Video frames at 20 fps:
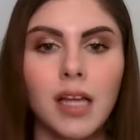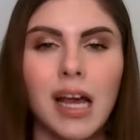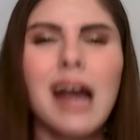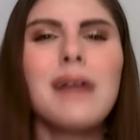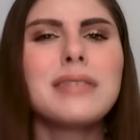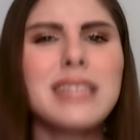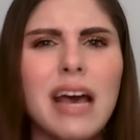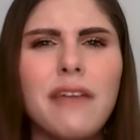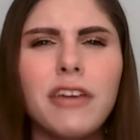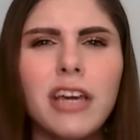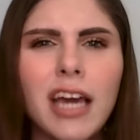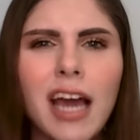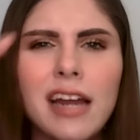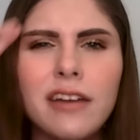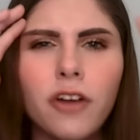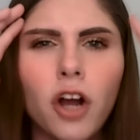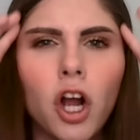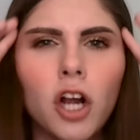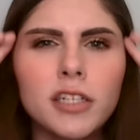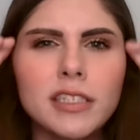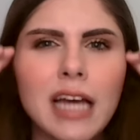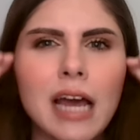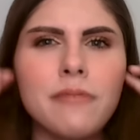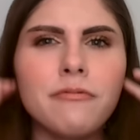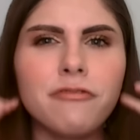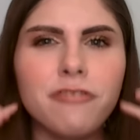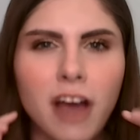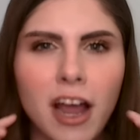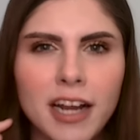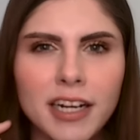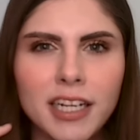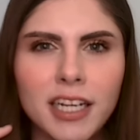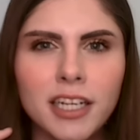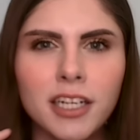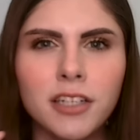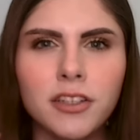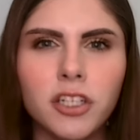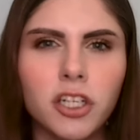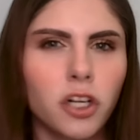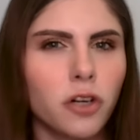I was having kind of a hard time
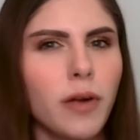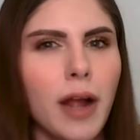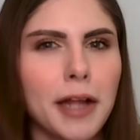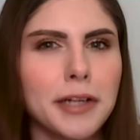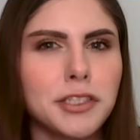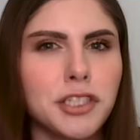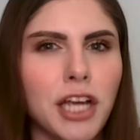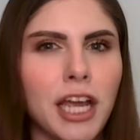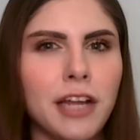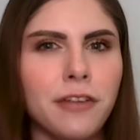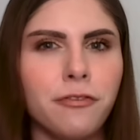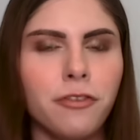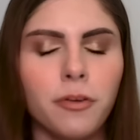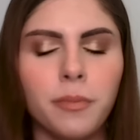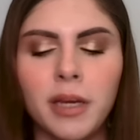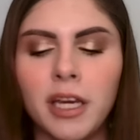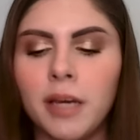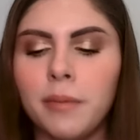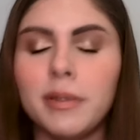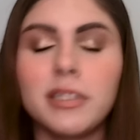finding the correct shade for me,